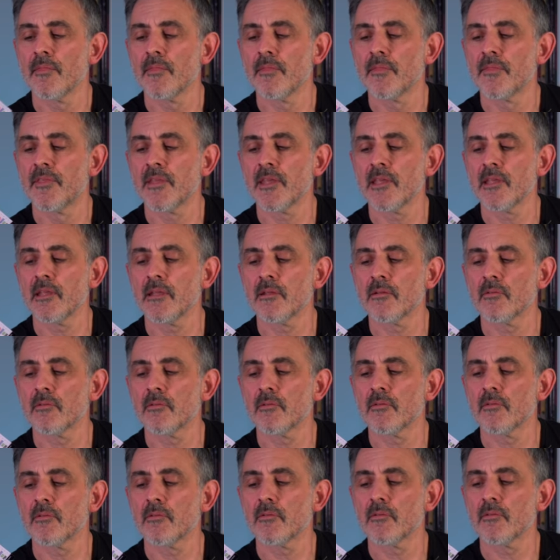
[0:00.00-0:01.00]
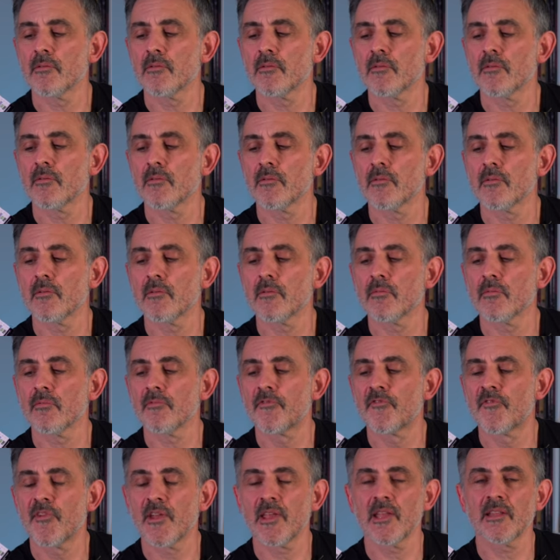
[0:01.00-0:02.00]
The
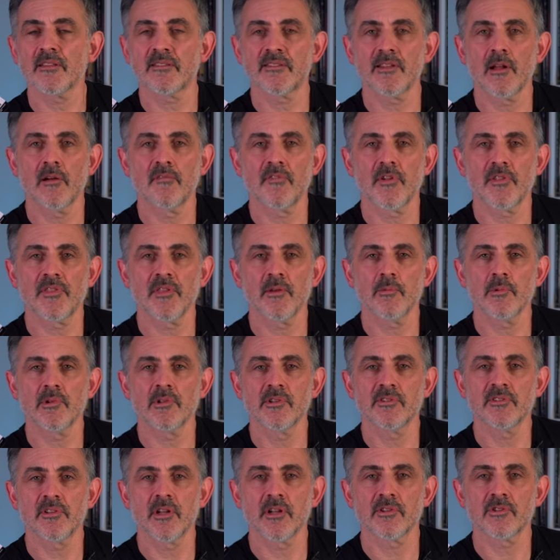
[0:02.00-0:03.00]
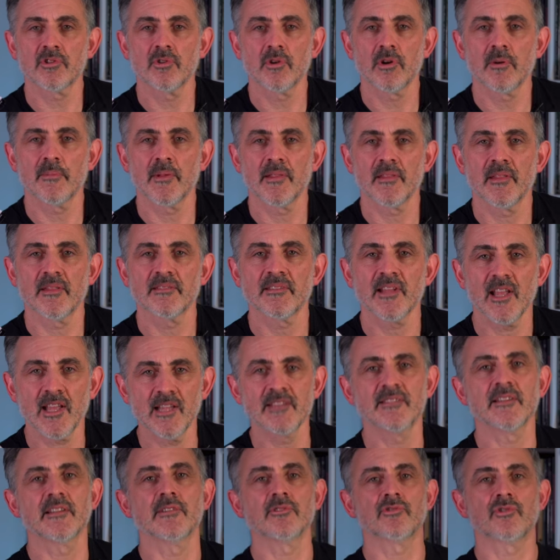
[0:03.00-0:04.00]
thing itself, I think, when you start talking about this,
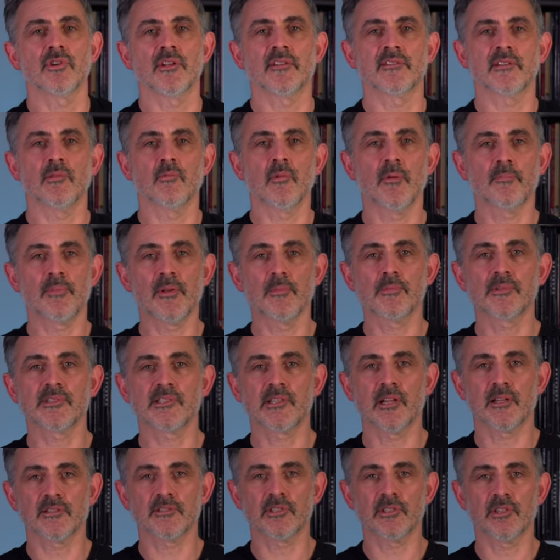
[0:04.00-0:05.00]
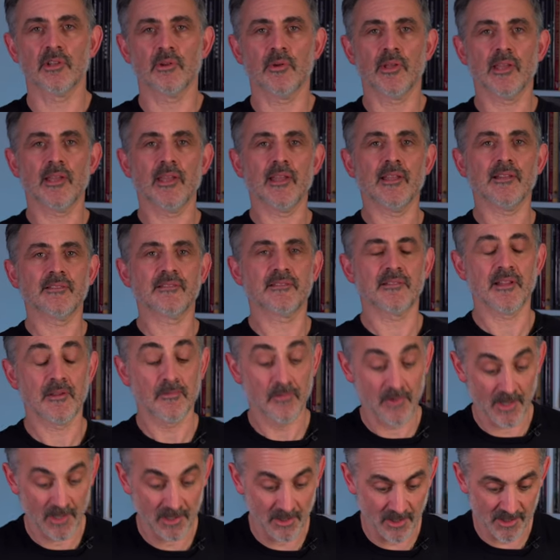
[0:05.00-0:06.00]
is interesting. When people start to do it, it's they
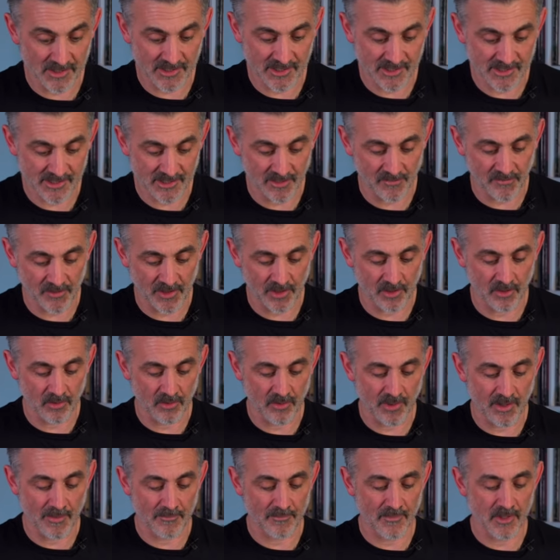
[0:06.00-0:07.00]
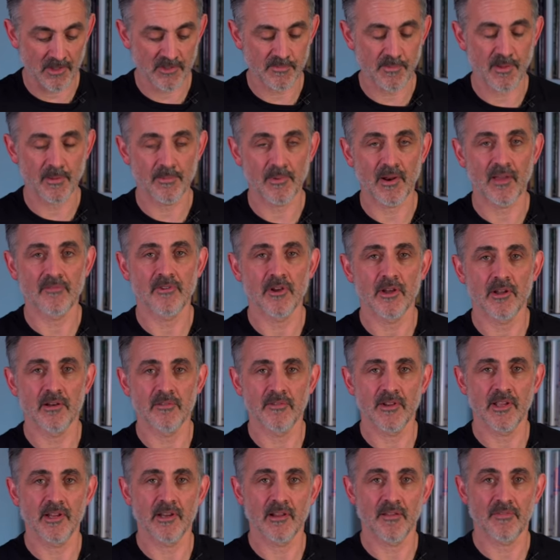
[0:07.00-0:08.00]
realise it's difficult, and most people have heard
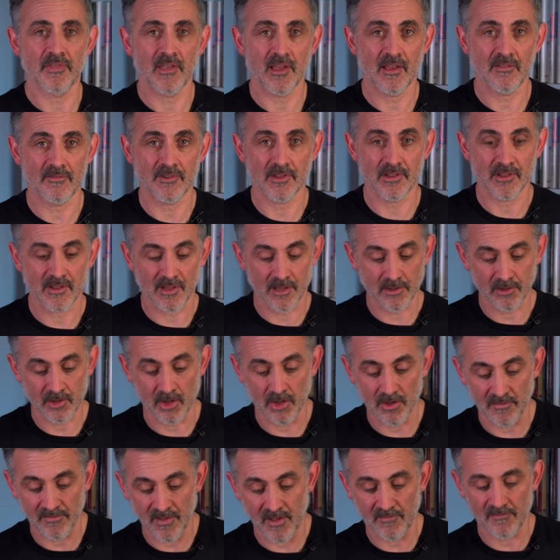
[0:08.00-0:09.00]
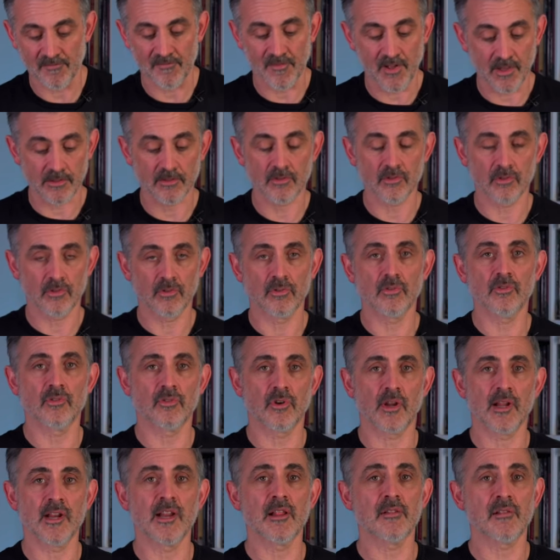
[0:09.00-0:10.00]
of it, and if they haven't, they'll kind of have fun.
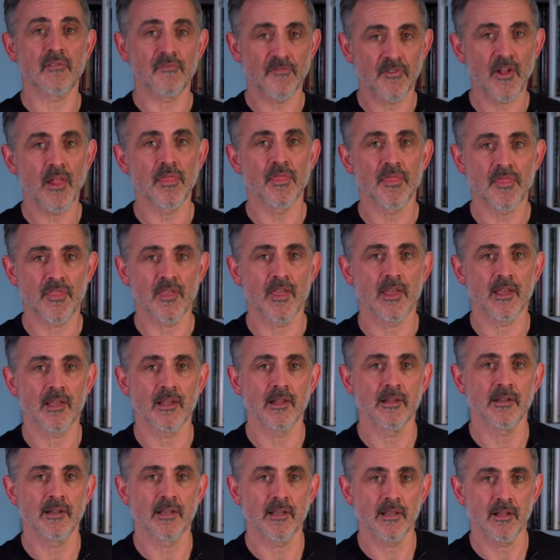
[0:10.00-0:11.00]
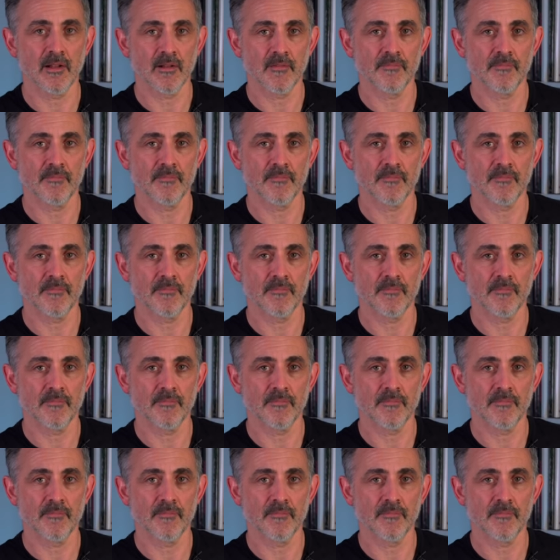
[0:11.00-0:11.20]
It is a fun thing. And it,